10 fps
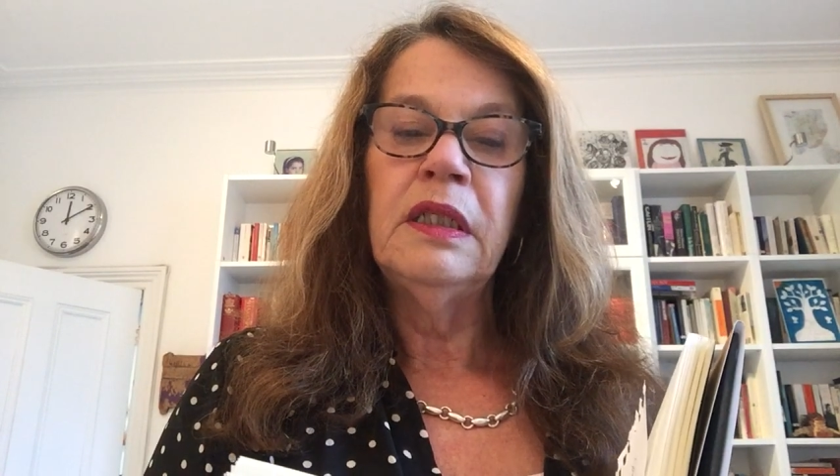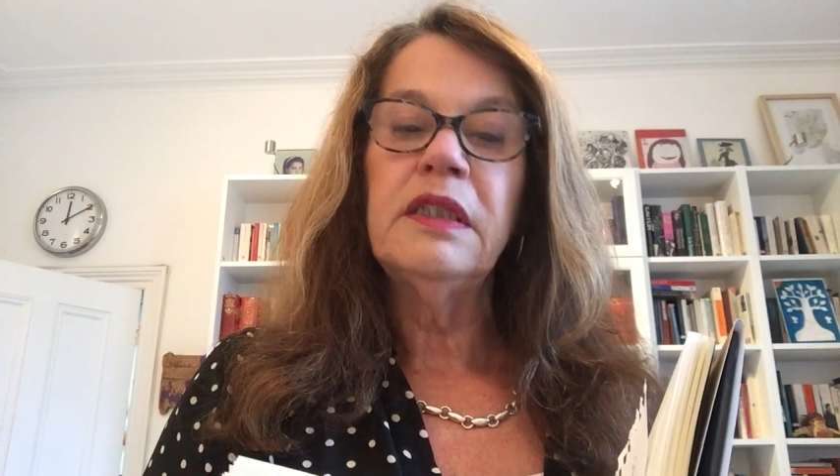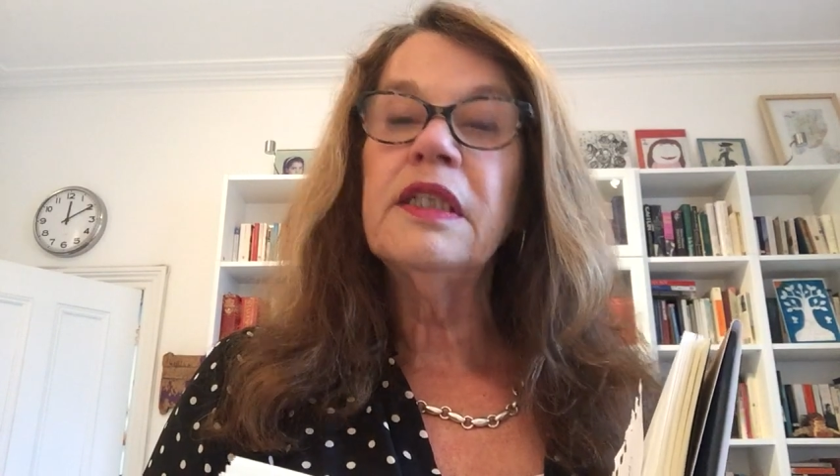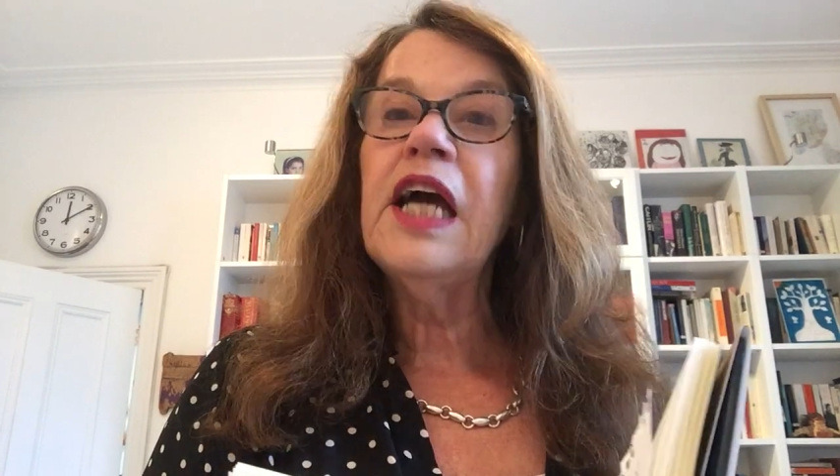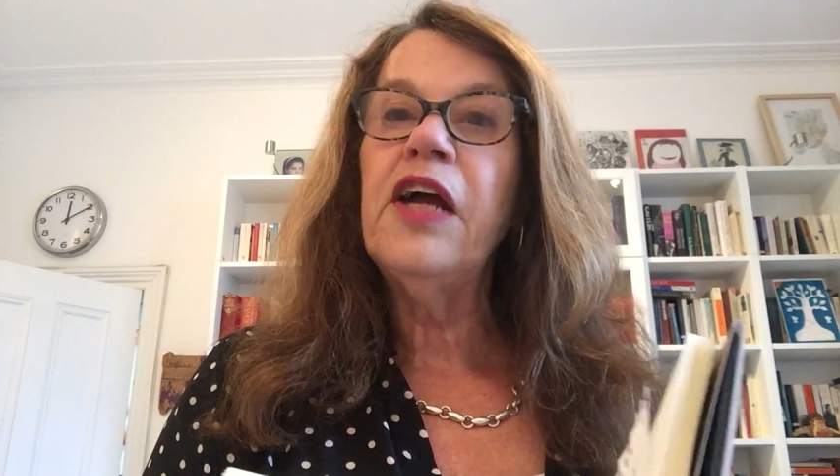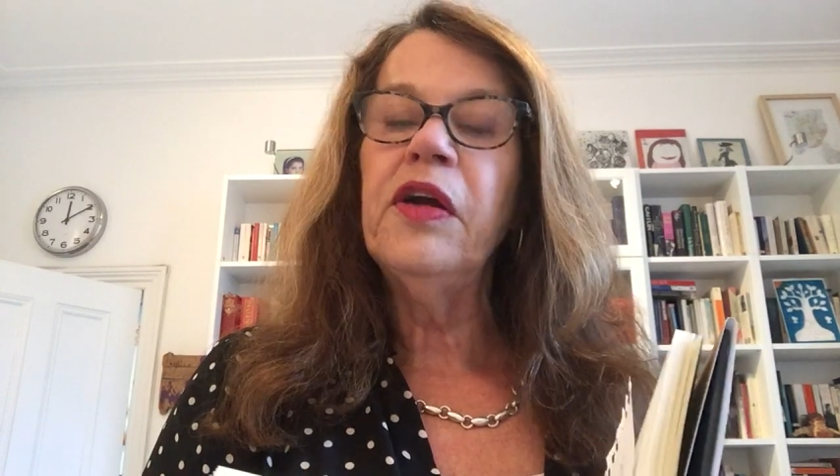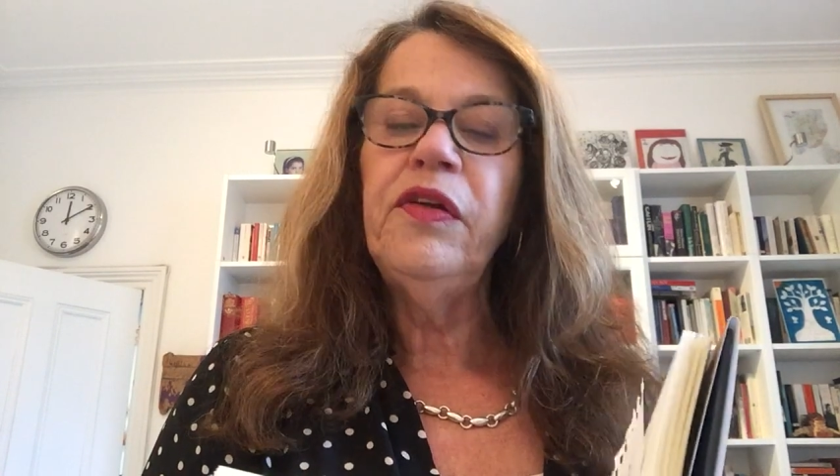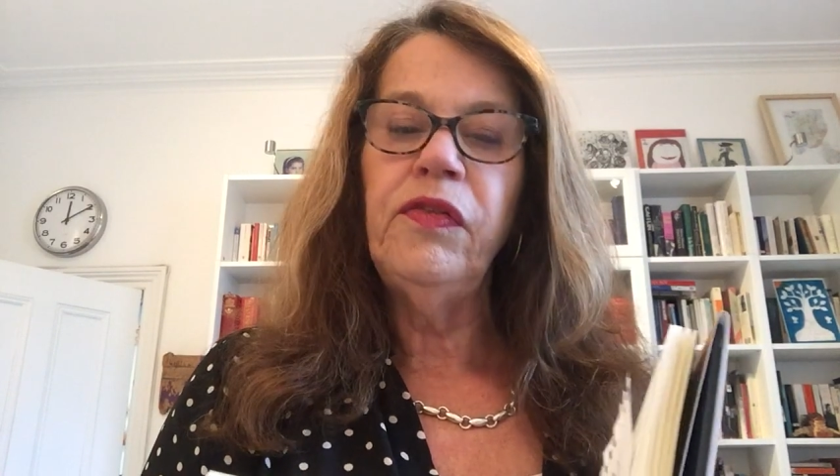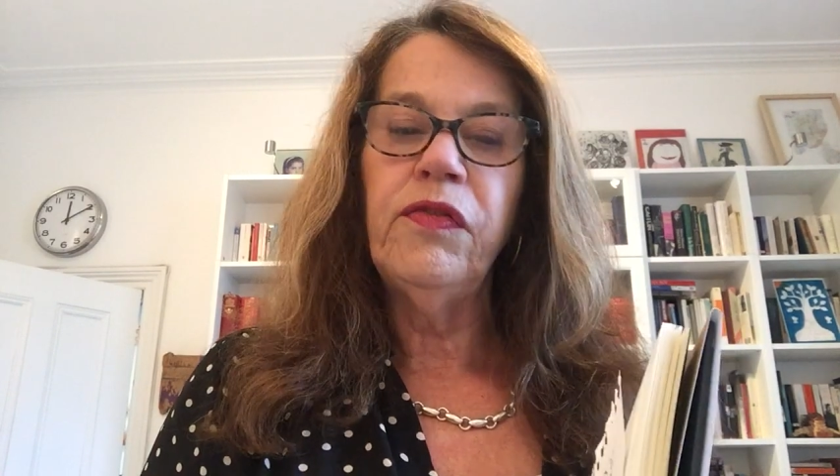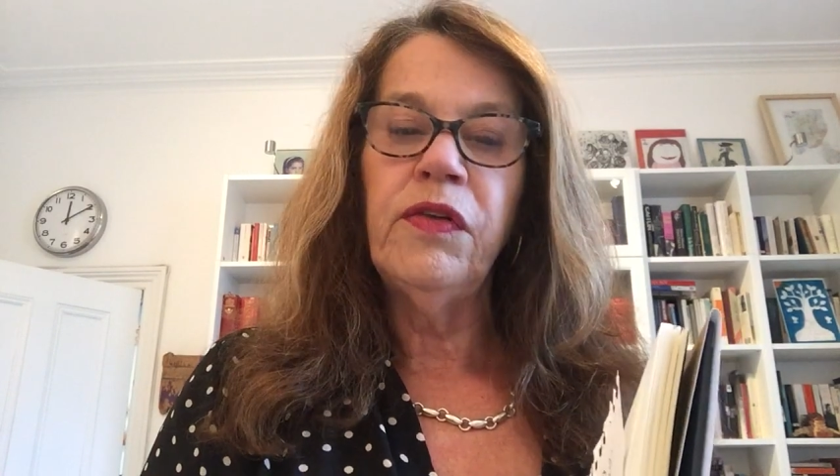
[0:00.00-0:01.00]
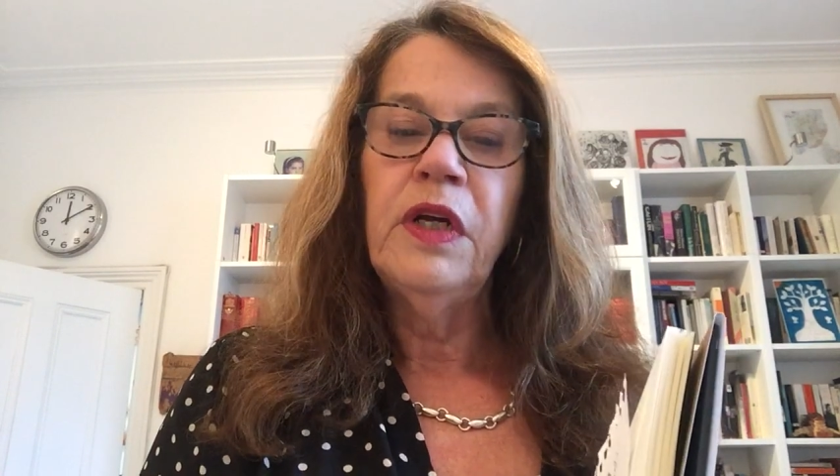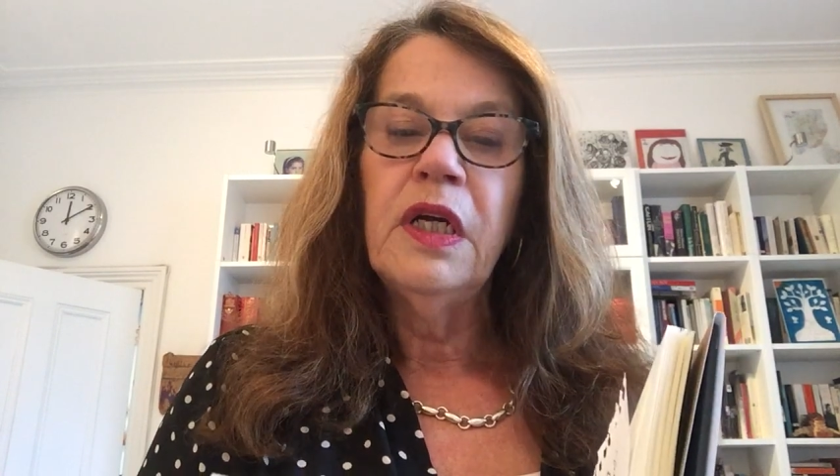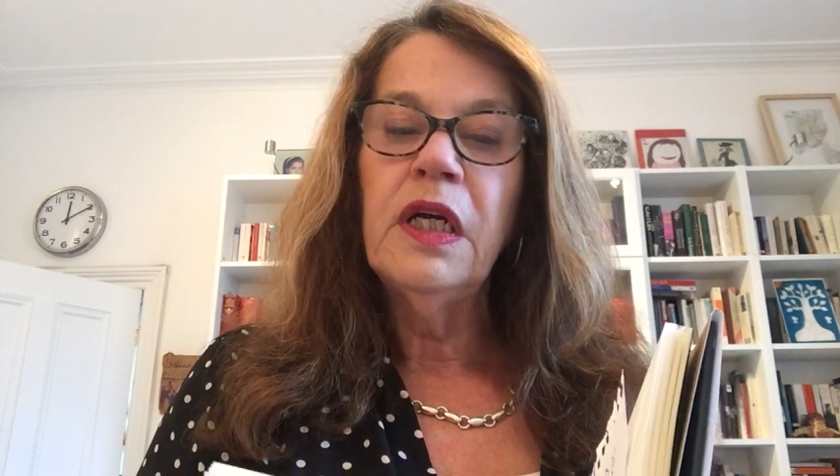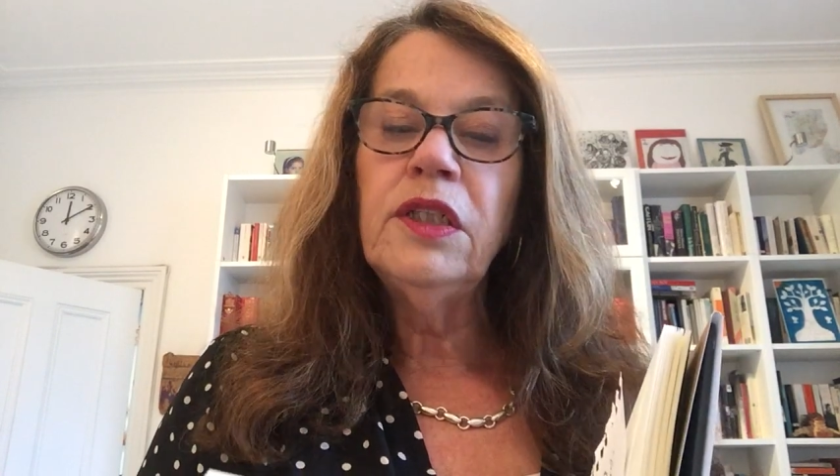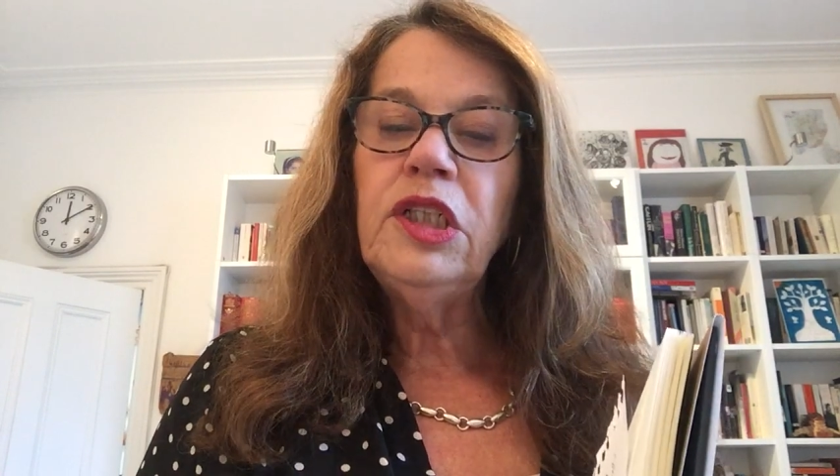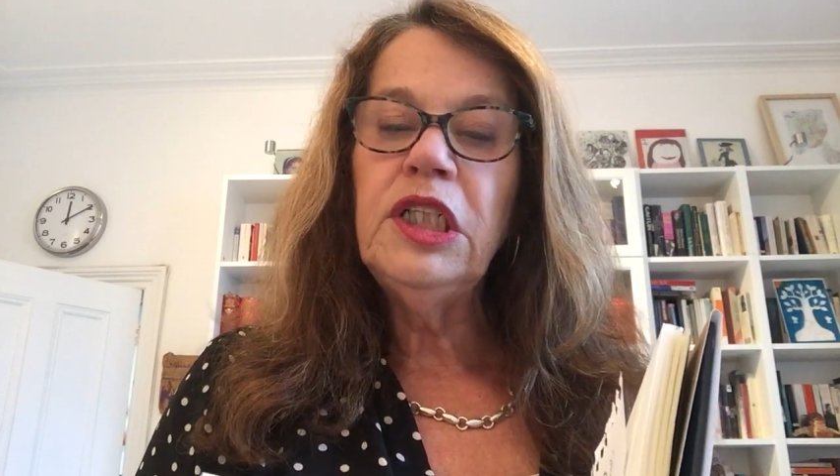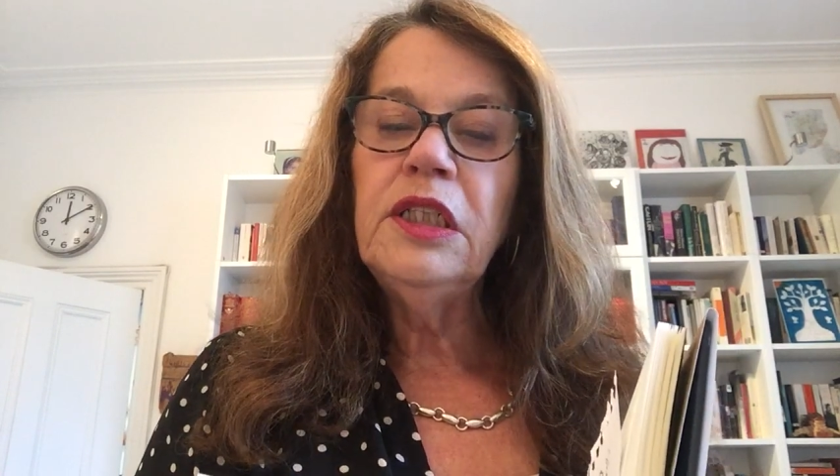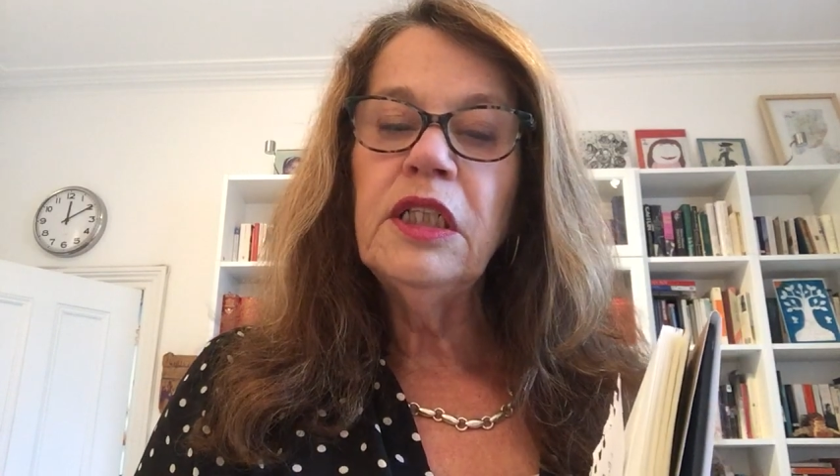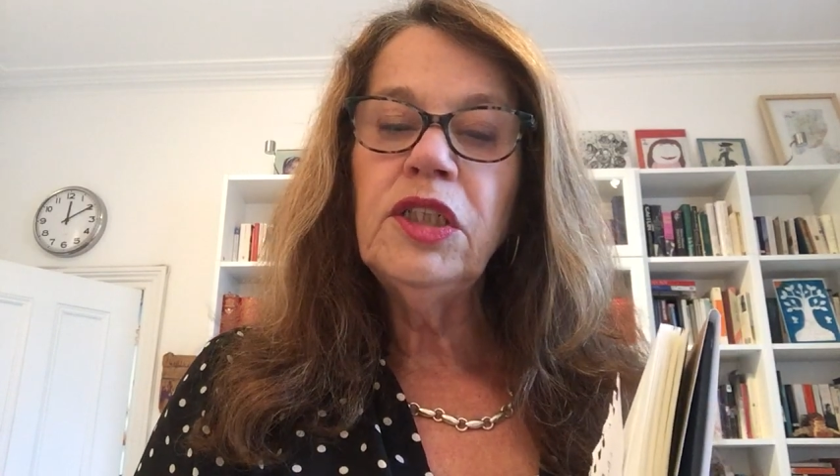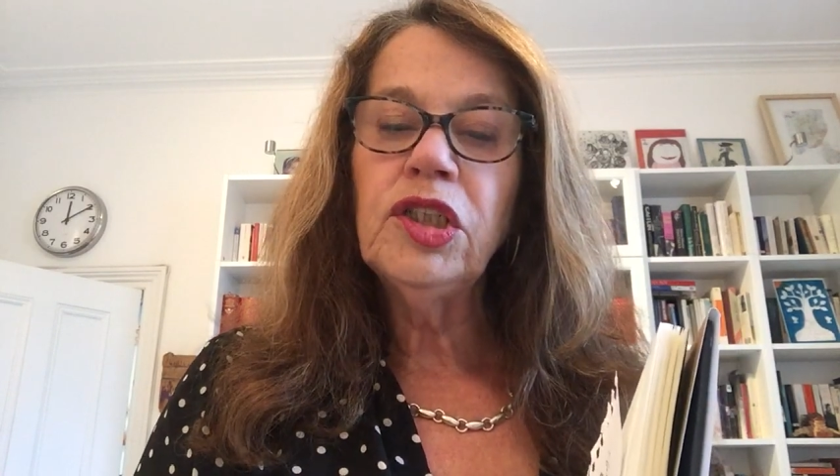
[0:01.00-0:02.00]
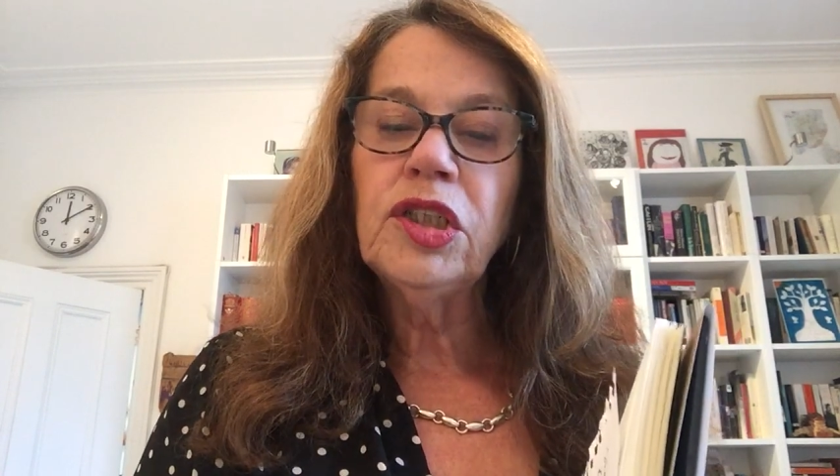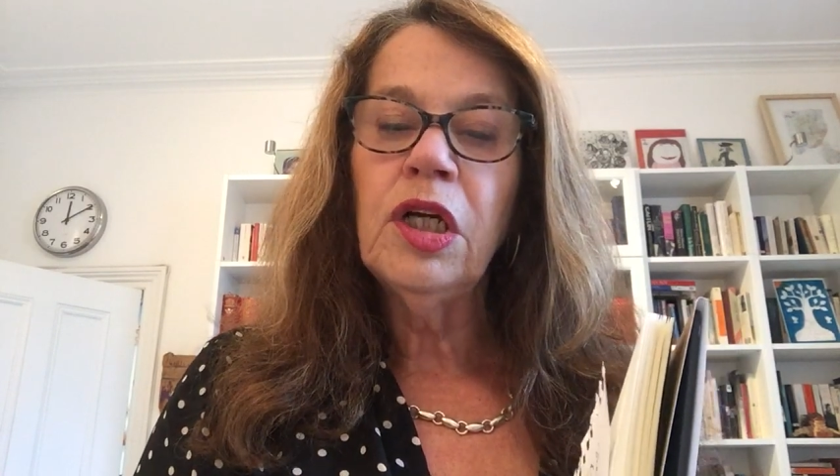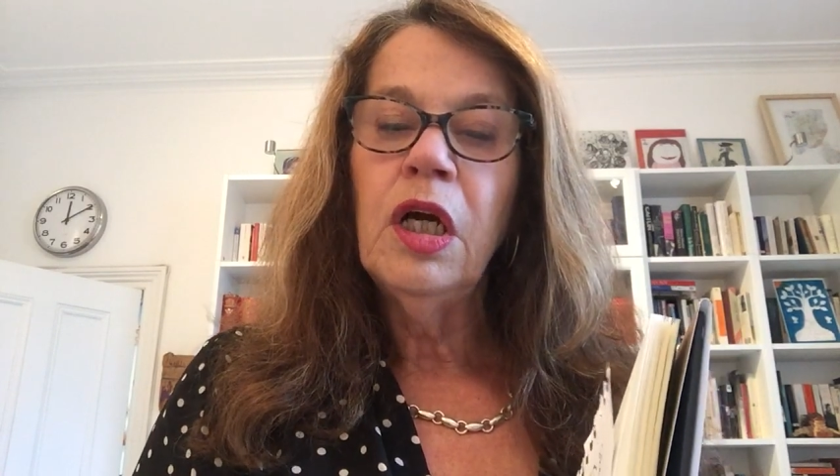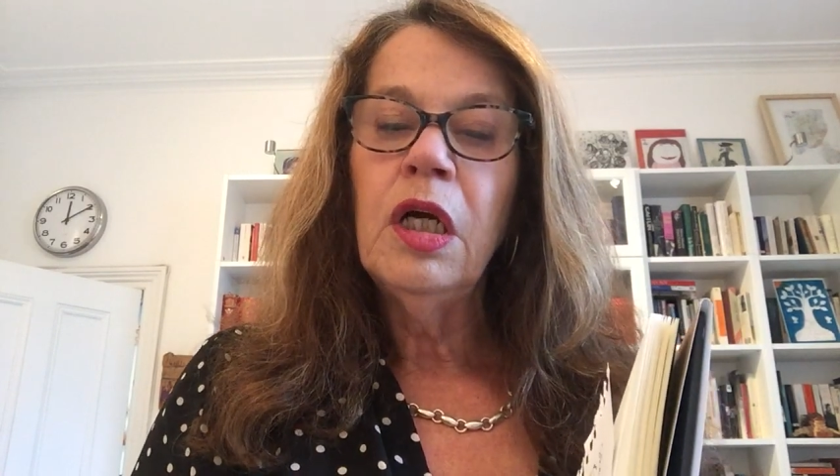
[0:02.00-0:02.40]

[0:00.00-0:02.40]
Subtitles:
Scariff and Deanish,